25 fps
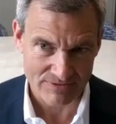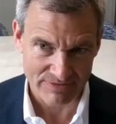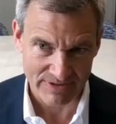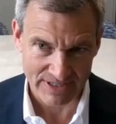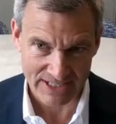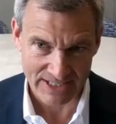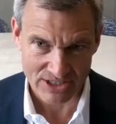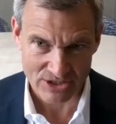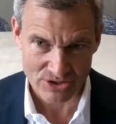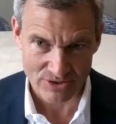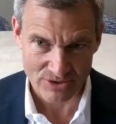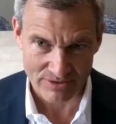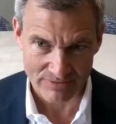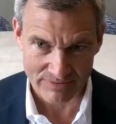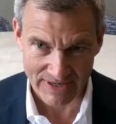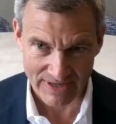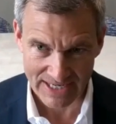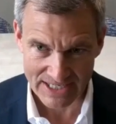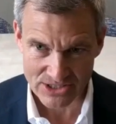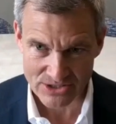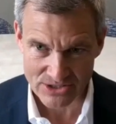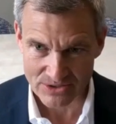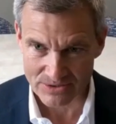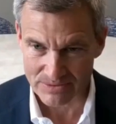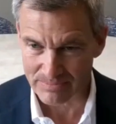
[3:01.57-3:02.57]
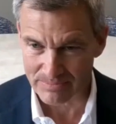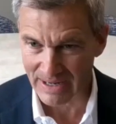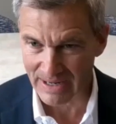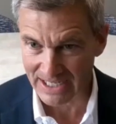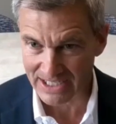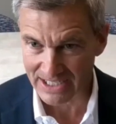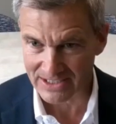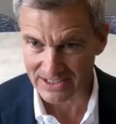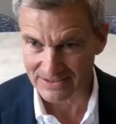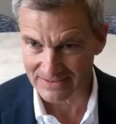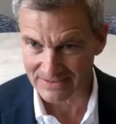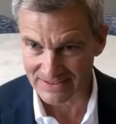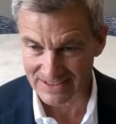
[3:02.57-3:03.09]
as a financial advisor
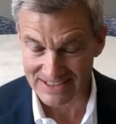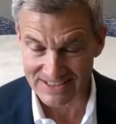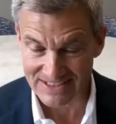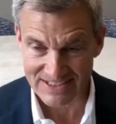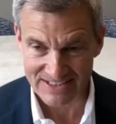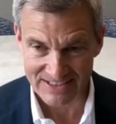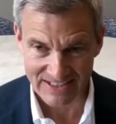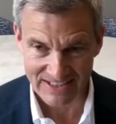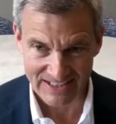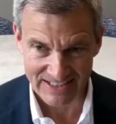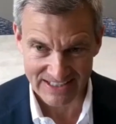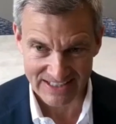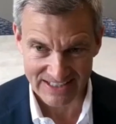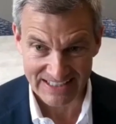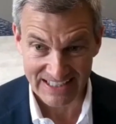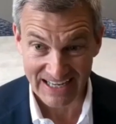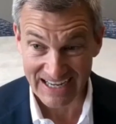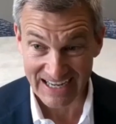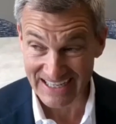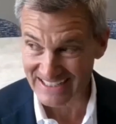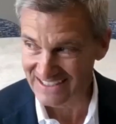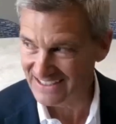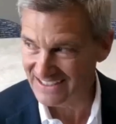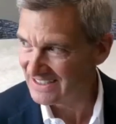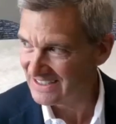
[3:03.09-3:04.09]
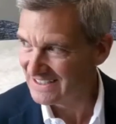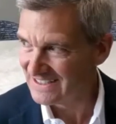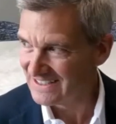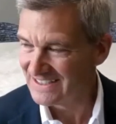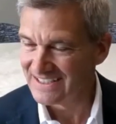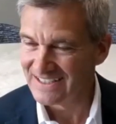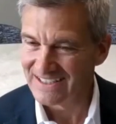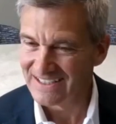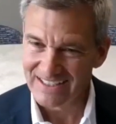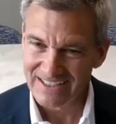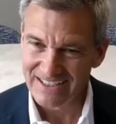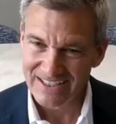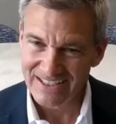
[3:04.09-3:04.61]
back in 1989.
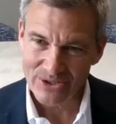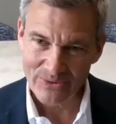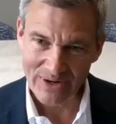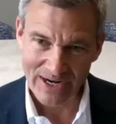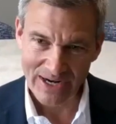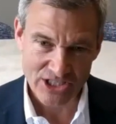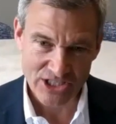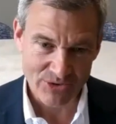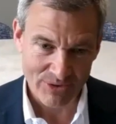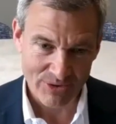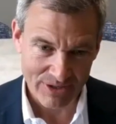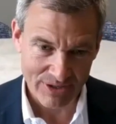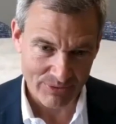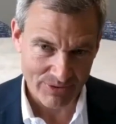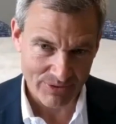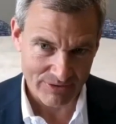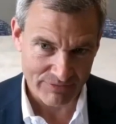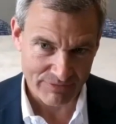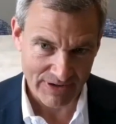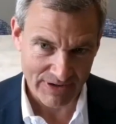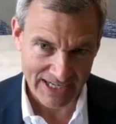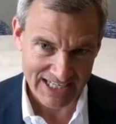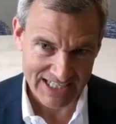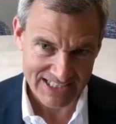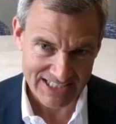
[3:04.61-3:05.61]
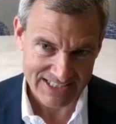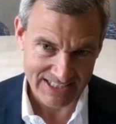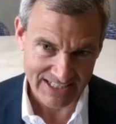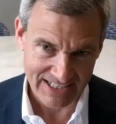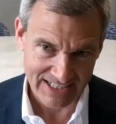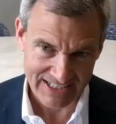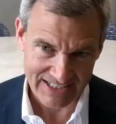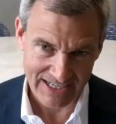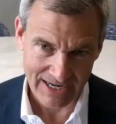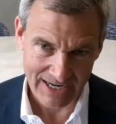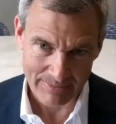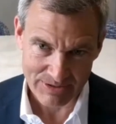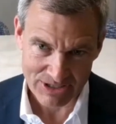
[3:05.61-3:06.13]
Graduated with a finance and
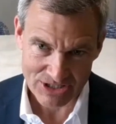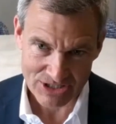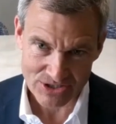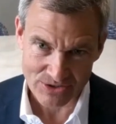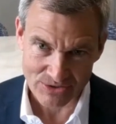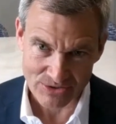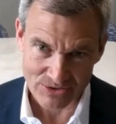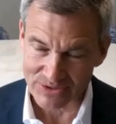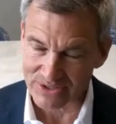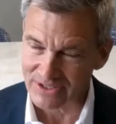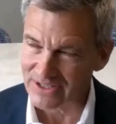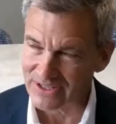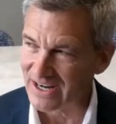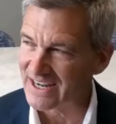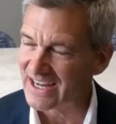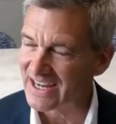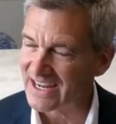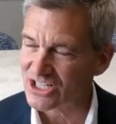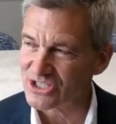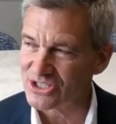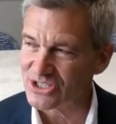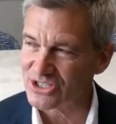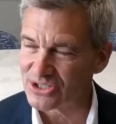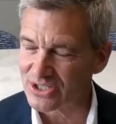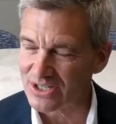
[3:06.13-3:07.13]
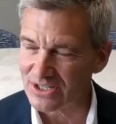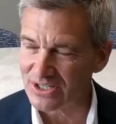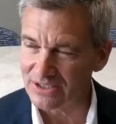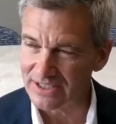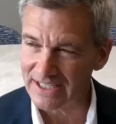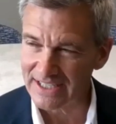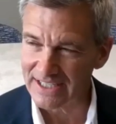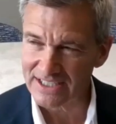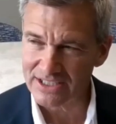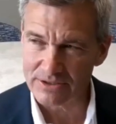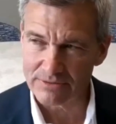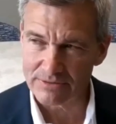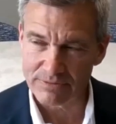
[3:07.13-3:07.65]
economics degree. I actually took
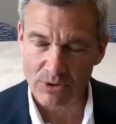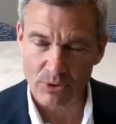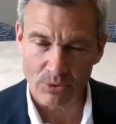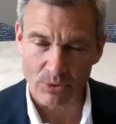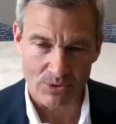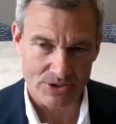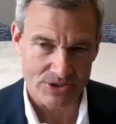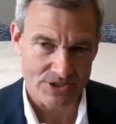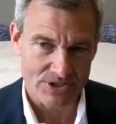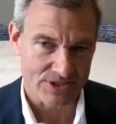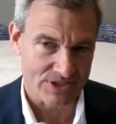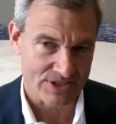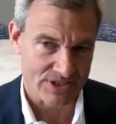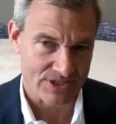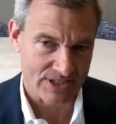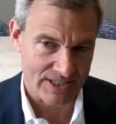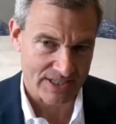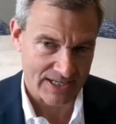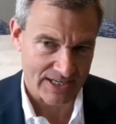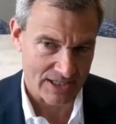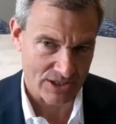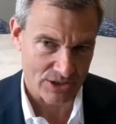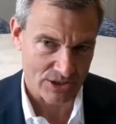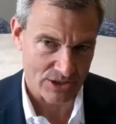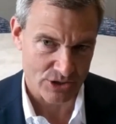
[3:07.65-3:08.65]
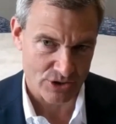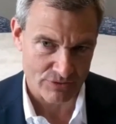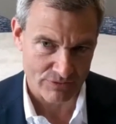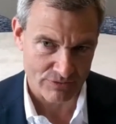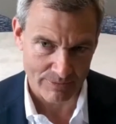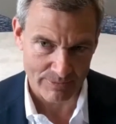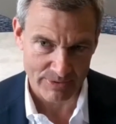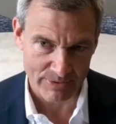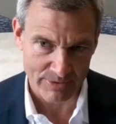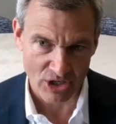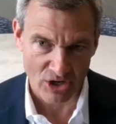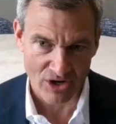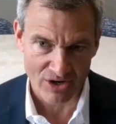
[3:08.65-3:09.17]
elective courses in college
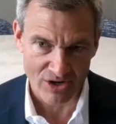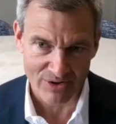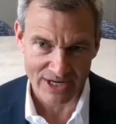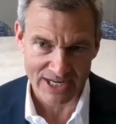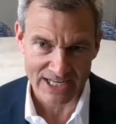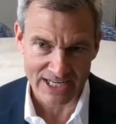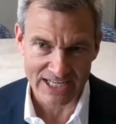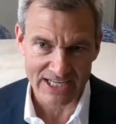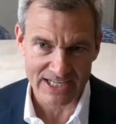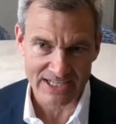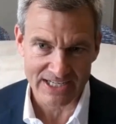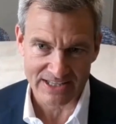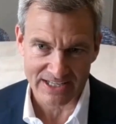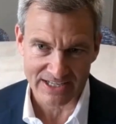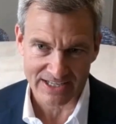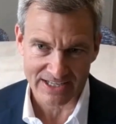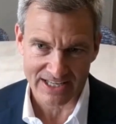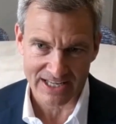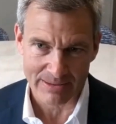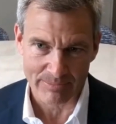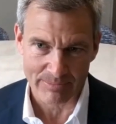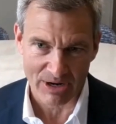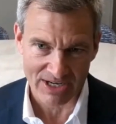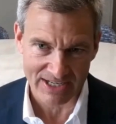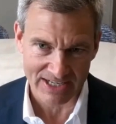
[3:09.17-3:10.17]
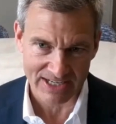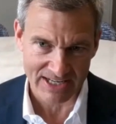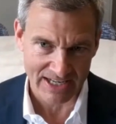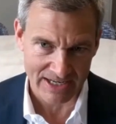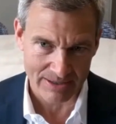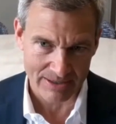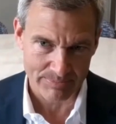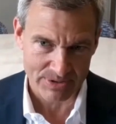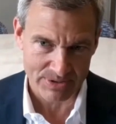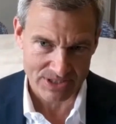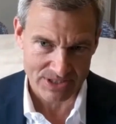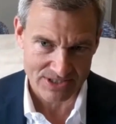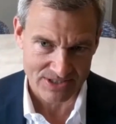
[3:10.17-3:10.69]
from an RIA that came on
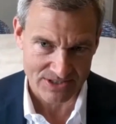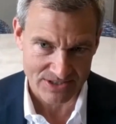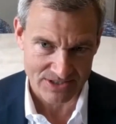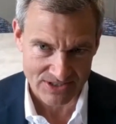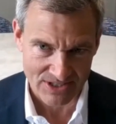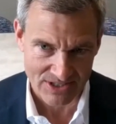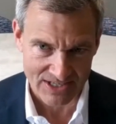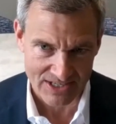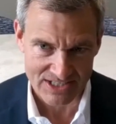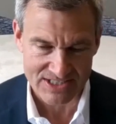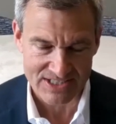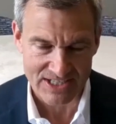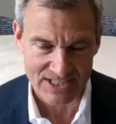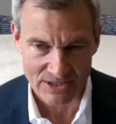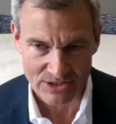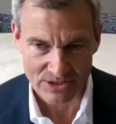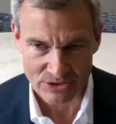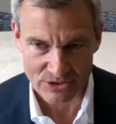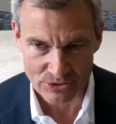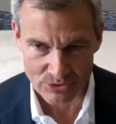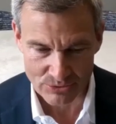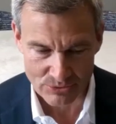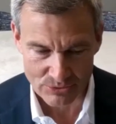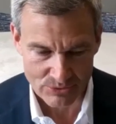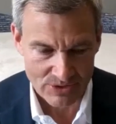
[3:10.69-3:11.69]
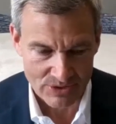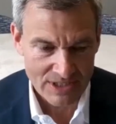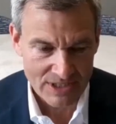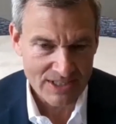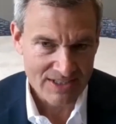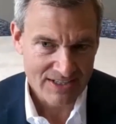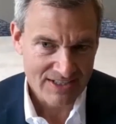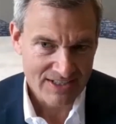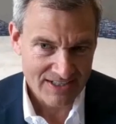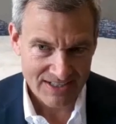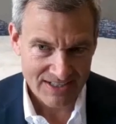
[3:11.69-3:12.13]
campus and taught us how to do